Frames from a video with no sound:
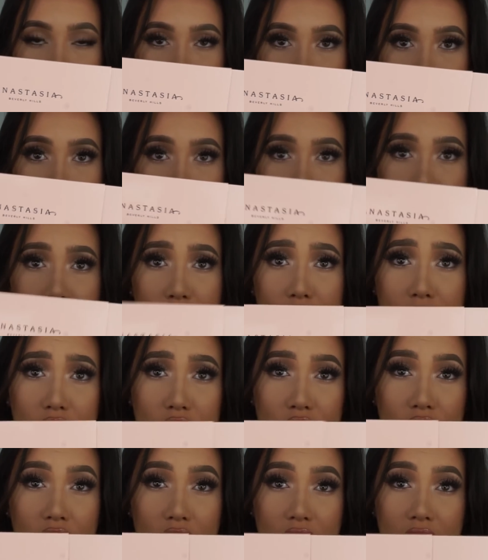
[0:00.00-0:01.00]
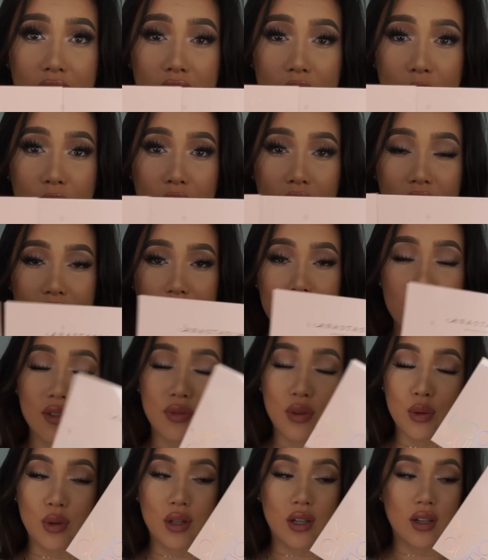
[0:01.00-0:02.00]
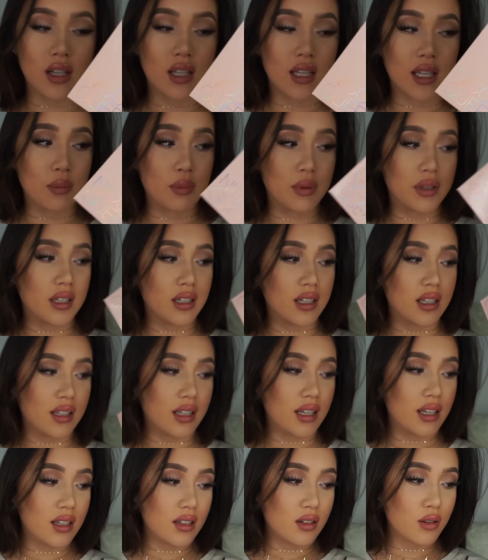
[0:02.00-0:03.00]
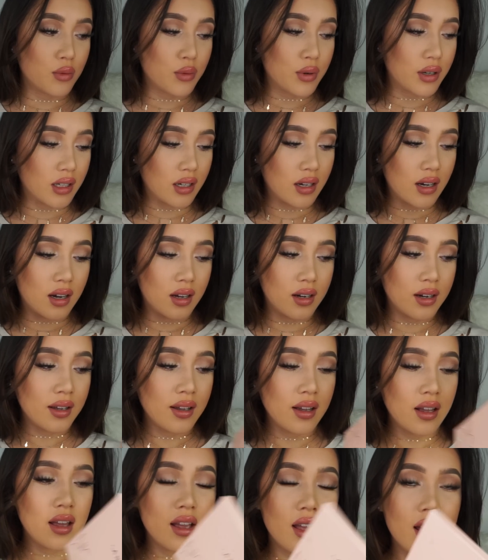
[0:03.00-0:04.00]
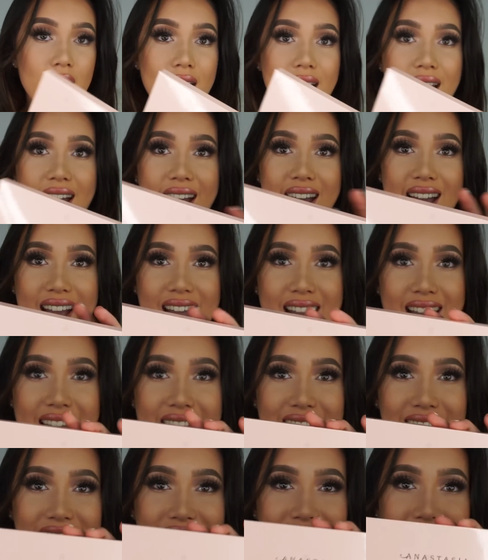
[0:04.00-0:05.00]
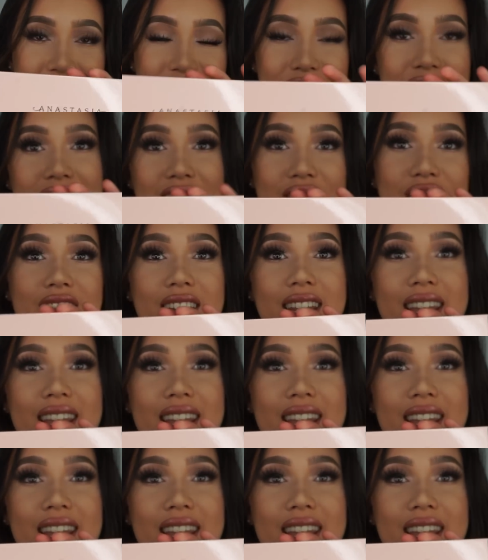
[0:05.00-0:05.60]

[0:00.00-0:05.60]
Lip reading: really need, but you could keep on it if you want to keep it clean or whatnot. And are you ready for